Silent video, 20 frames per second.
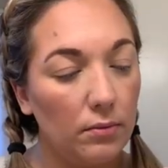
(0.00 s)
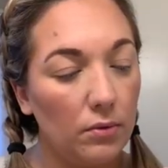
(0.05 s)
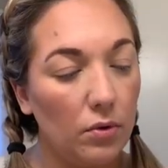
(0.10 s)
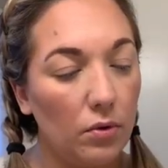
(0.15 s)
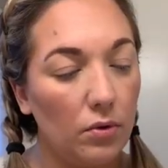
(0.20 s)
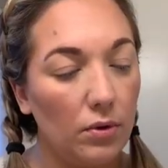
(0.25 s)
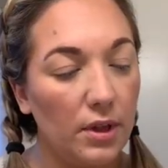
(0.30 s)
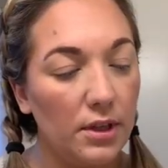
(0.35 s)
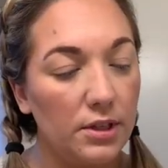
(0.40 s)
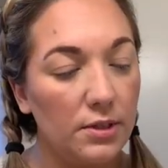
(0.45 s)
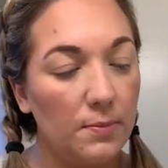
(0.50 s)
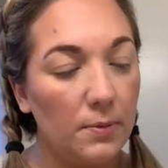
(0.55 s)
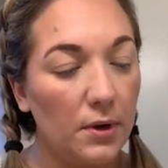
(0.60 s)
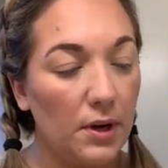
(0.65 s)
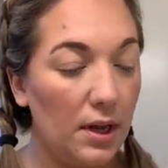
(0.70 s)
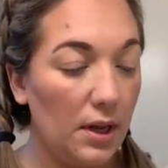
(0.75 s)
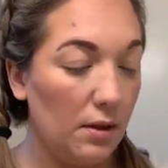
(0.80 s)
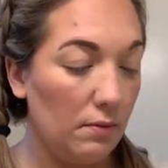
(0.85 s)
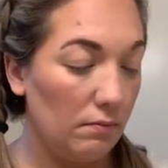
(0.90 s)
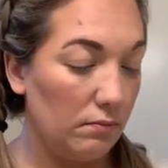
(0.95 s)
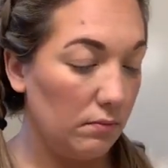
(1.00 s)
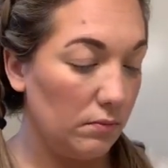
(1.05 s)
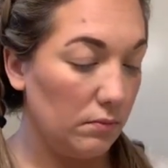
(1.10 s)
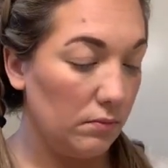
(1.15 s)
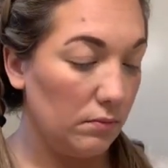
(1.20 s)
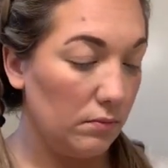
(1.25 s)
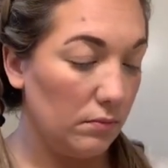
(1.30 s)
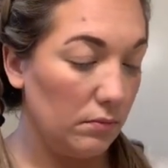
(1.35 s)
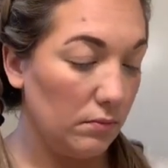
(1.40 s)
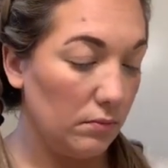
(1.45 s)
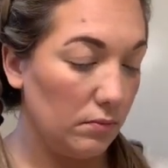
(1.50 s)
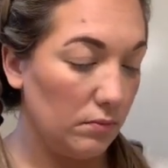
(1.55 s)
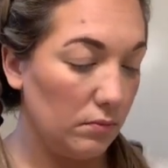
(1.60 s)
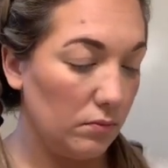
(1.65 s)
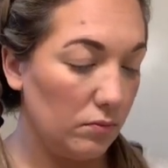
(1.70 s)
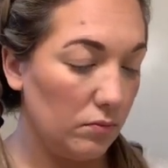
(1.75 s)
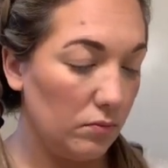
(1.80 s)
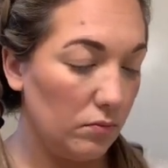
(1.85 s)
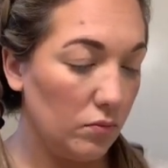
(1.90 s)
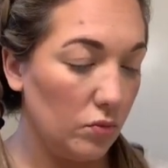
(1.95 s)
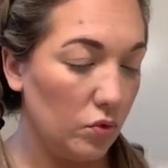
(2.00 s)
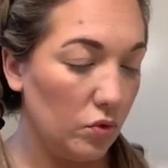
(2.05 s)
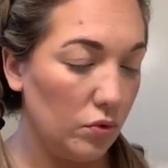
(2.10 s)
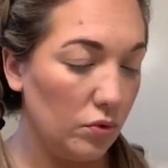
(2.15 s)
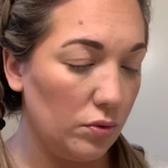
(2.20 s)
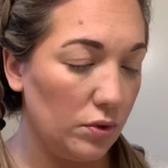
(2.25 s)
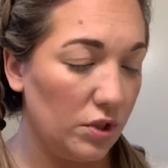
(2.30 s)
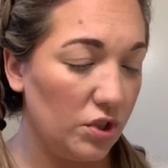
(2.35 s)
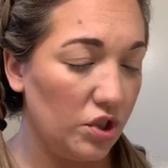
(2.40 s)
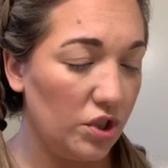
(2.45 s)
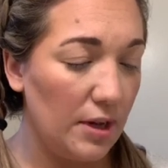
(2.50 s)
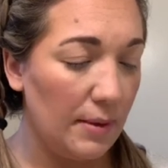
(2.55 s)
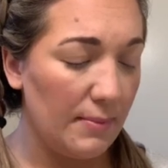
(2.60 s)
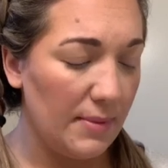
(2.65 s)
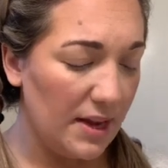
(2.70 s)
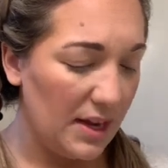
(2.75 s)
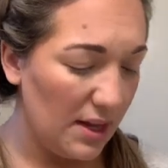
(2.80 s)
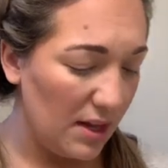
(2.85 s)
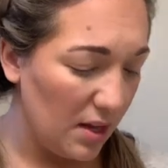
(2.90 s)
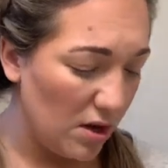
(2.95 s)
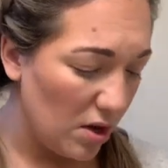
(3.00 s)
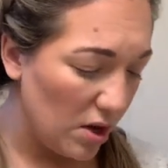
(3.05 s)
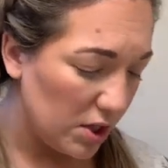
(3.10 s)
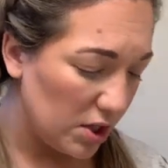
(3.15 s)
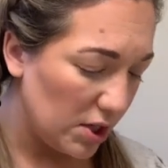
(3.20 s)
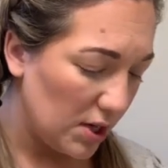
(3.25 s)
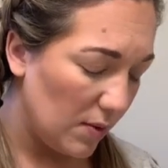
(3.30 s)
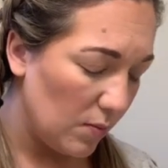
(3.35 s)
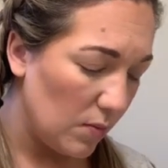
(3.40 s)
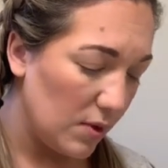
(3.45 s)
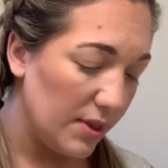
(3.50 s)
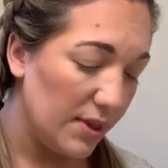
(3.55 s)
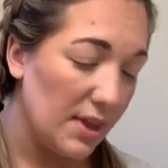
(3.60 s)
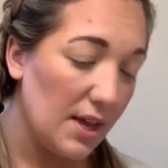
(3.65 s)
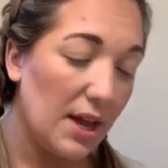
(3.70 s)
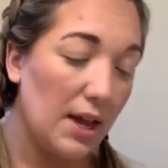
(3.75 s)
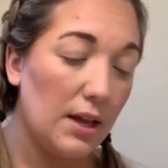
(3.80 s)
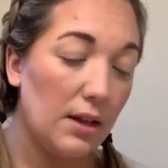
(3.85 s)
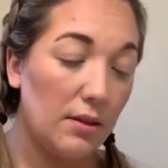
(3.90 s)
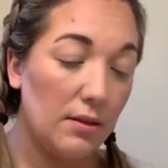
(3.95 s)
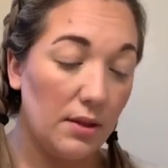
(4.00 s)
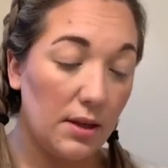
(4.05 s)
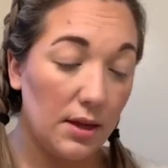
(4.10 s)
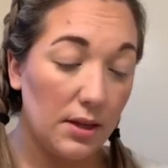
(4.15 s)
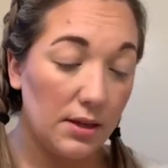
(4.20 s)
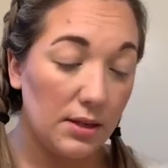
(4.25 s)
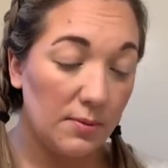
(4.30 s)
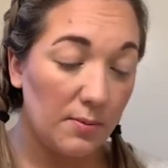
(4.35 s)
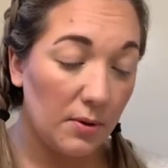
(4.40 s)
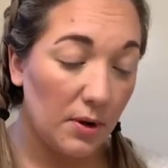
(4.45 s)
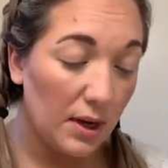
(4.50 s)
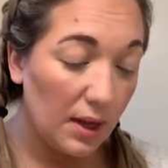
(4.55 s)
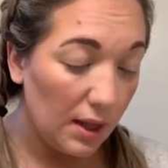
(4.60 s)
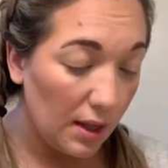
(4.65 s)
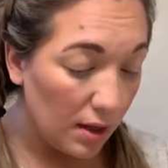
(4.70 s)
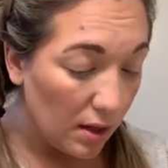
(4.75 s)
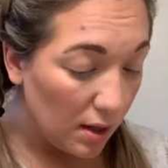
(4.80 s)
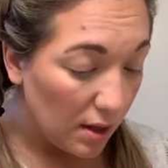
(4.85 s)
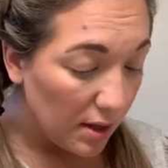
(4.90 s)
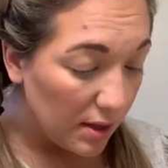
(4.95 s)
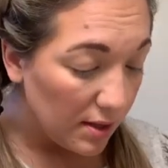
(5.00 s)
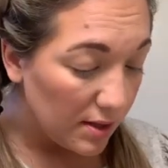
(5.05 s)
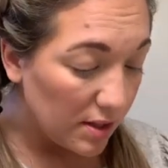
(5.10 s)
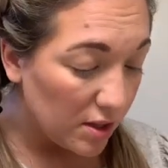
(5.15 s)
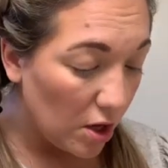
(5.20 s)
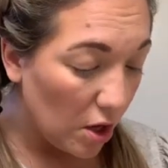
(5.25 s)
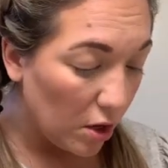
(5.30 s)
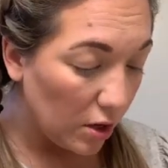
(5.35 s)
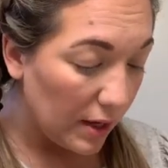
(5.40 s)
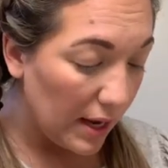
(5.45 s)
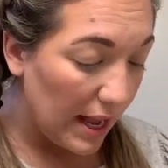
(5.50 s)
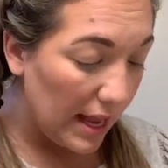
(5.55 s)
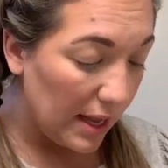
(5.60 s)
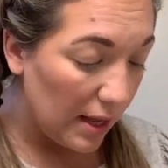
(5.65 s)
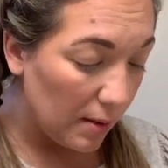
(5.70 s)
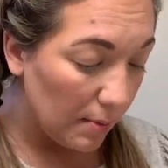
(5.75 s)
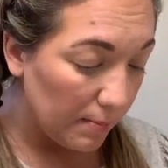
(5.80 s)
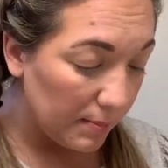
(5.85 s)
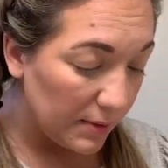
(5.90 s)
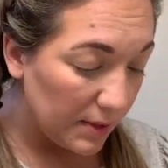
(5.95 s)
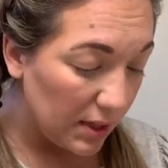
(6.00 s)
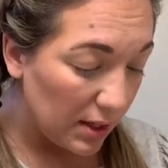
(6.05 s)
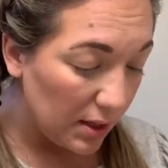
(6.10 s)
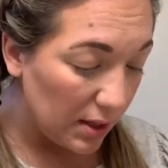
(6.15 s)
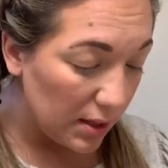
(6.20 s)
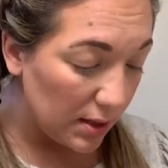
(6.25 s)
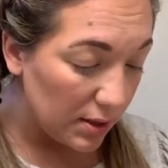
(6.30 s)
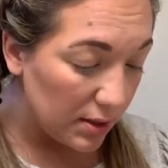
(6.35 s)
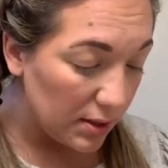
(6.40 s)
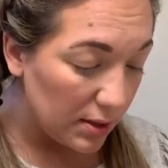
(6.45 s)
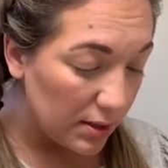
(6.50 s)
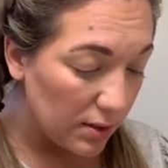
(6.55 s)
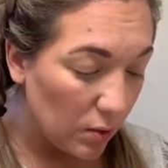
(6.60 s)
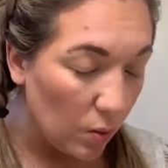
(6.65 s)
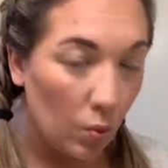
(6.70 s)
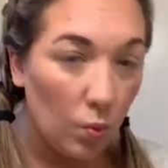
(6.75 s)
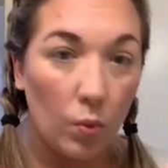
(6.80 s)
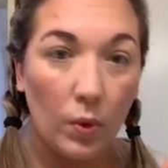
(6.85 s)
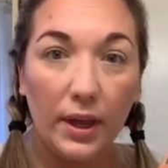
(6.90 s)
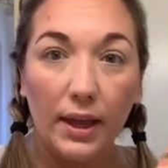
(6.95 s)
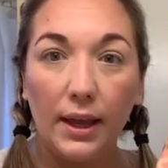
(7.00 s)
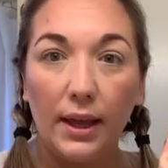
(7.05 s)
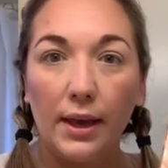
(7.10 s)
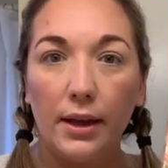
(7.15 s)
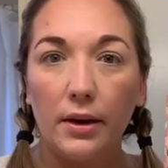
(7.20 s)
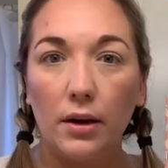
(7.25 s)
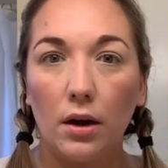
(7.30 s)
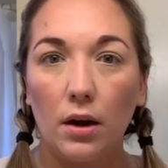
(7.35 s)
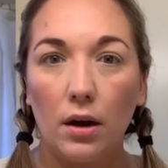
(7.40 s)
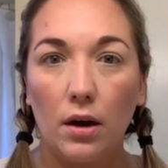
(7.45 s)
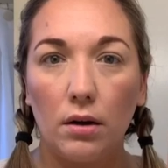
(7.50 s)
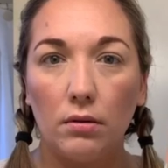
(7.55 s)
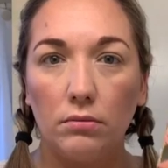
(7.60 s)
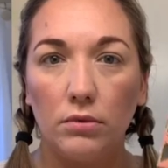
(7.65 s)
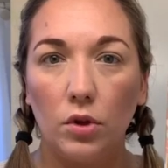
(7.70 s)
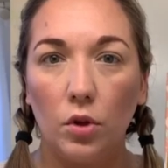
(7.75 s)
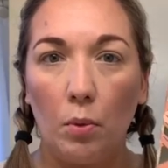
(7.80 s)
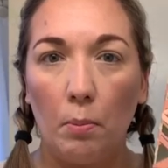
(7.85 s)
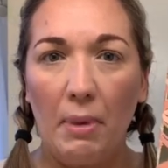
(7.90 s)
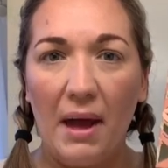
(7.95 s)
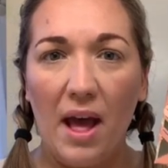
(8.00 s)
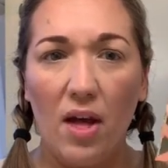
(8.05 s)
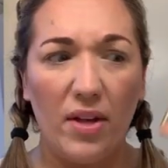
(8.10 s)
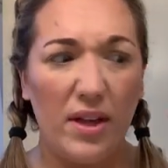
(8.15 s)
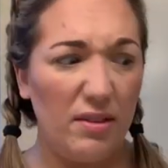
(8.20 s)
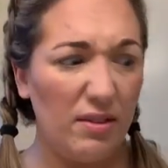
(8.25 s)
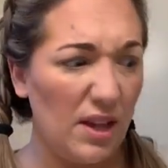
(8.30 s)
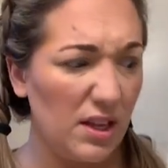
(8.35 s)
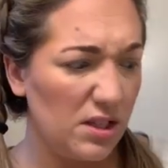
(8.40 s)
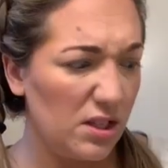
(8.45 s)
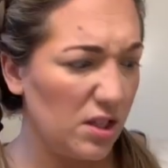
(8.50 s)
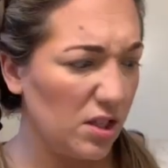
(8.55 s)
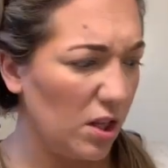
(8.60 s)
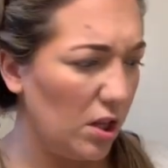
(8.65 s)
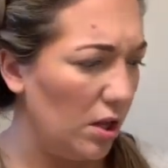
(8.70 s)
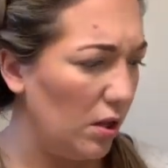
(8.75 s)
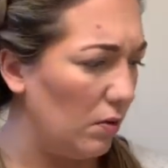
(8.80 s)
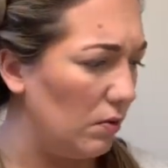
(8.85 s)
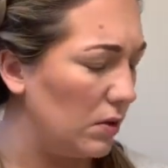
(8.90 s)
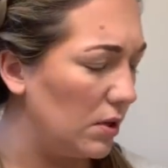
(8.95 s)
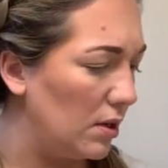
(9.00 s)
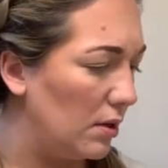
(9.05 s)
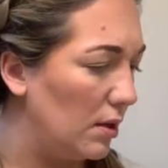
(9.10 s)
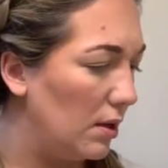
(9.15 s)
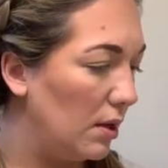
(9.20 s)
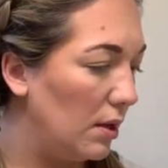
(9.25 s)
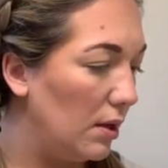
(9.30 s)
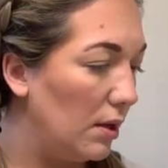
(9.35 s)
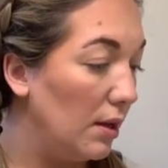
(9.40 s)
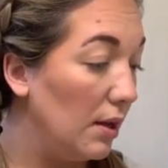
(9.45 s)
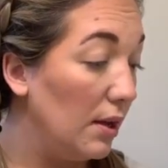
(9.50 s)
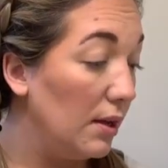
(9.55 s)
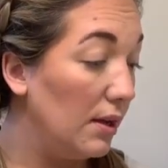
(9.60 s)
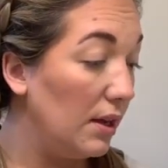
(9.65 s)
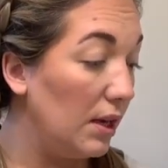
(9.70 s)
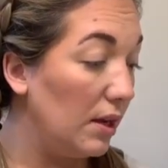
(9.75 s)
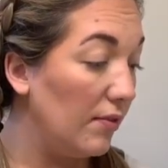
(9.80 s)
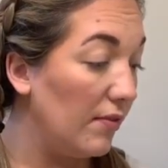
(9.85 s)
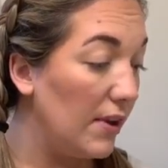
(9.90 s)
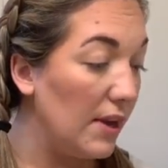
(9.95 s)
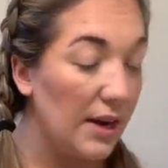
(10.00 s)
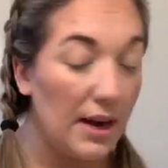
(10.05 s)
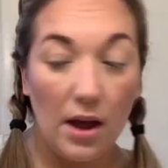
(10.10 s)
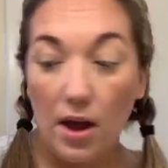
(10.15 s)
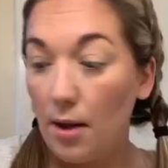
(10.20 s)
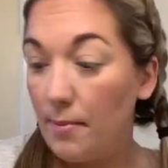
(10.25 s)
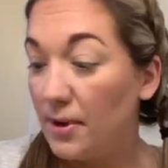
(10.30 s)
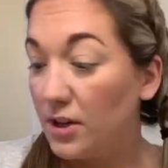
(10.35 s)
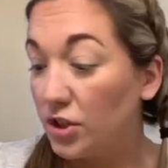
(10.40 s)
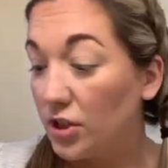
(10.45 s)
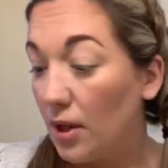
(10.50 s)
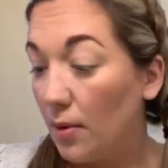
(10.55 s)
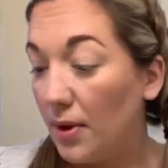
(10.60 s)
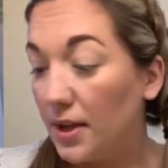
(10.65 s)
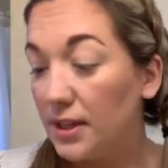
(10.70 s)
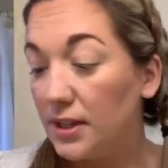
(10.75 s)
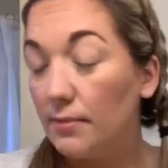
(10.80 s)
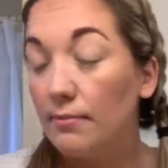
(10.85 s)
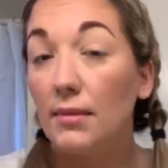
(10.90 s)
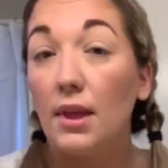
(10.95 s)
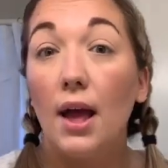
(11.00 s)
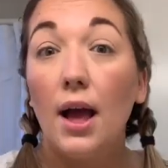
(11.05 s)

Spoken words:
Oh, that's pretty. Oh, it's champagne. Gosh, I want that. That is pretty. It's called Hampton's Weekender little palette. That's cute. I need to find out how much that was.